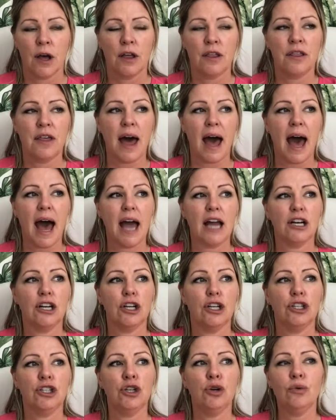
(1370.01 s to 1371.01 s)
that
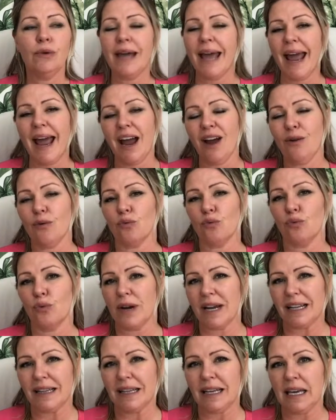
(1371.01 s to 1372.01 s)
you can't
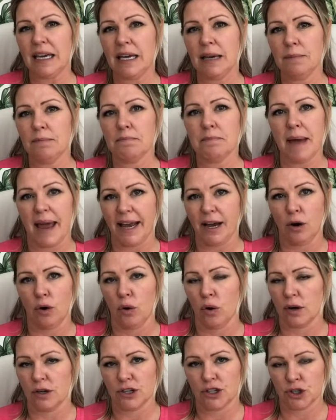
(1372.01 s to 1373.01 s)
really make a
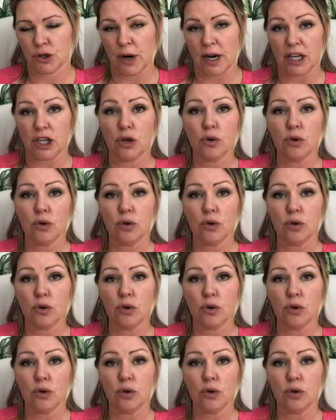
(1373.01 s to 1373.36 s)
horse drink.